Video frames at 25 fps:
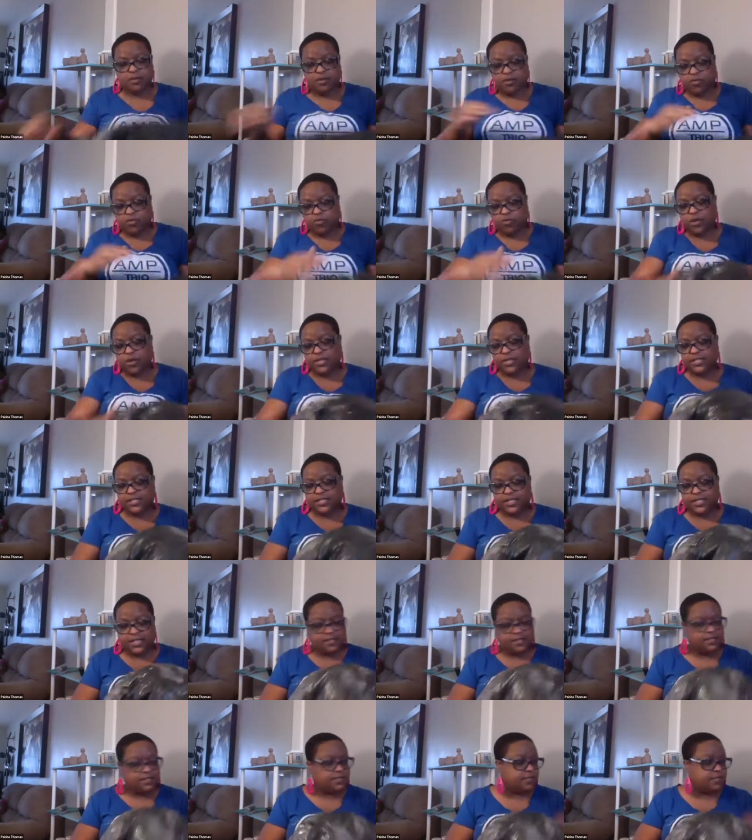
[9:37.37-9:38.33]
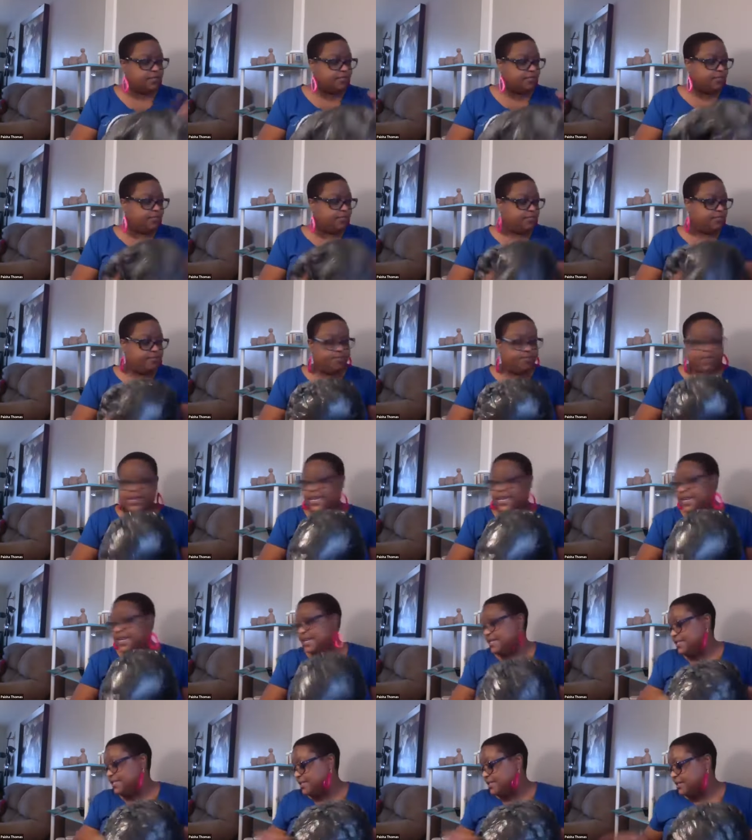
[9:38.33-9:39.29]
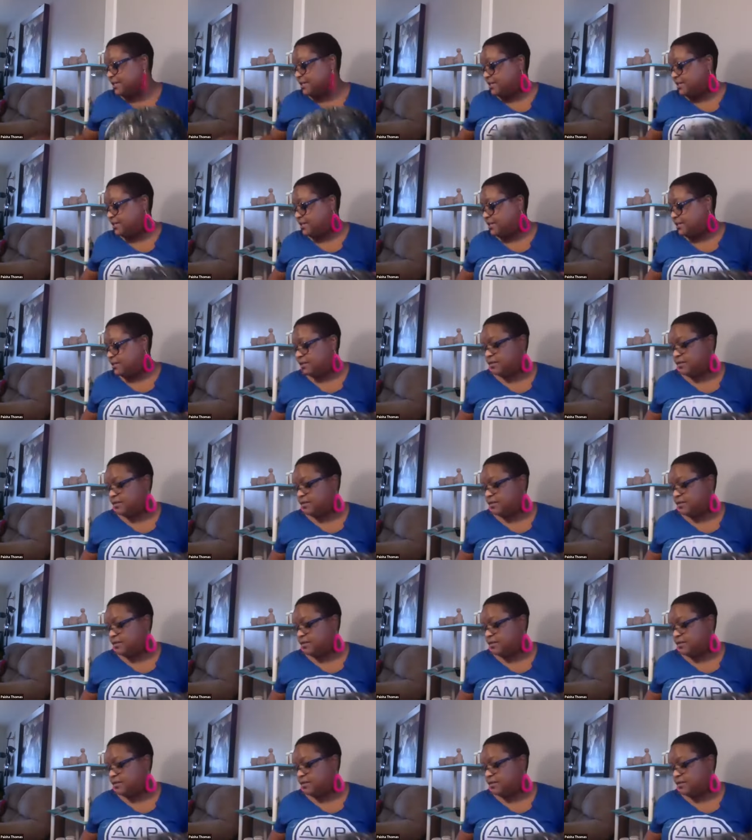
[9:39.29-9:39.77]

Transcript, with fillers: once it's bisqued,